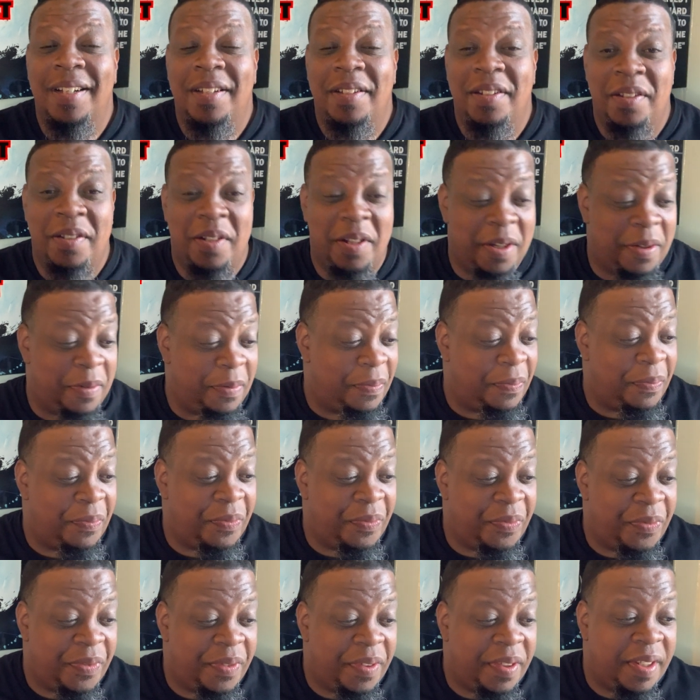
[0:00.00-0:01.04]
you know,
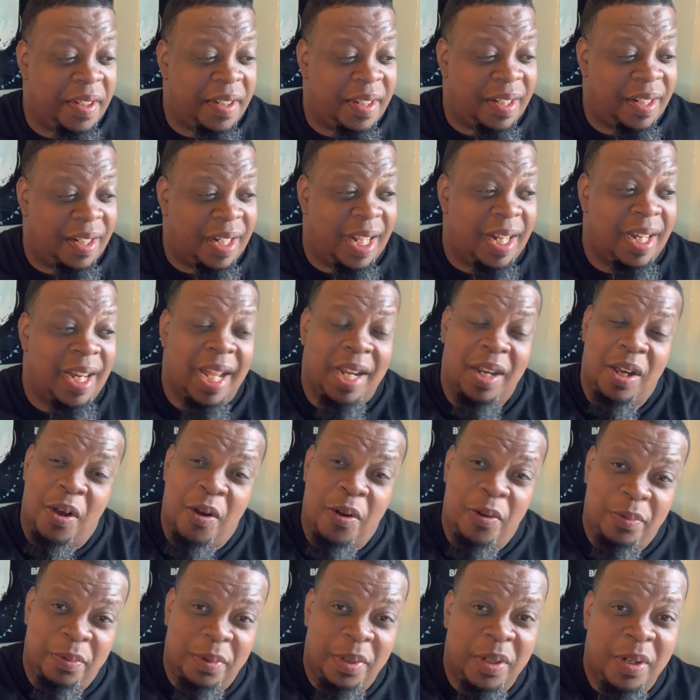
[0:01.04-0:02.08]
they like,
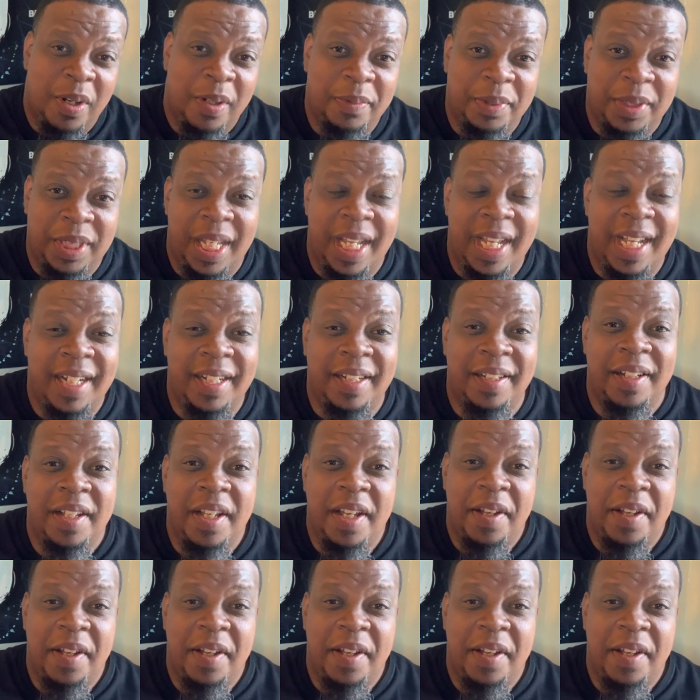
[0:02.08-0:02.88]
oh, you know what I'm saying?